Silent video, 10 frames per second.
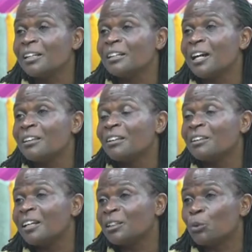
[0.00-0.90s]
And I
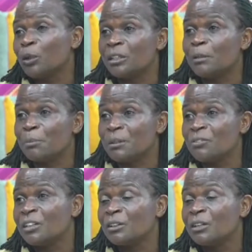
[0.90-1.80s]
think that is what the
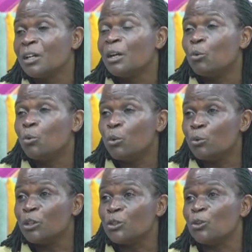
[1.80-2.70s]
president,
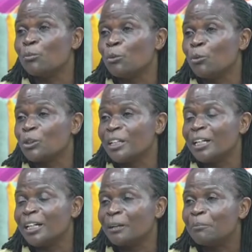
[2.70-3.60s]
with wisdom, was
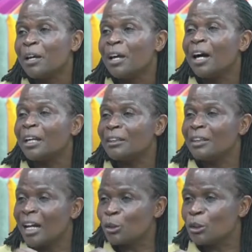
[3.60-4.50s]
telling him. And
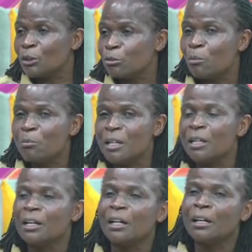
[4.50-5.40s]
that, for
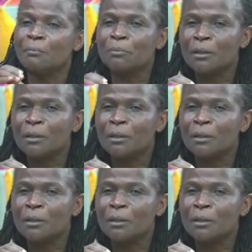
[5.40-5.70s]
me,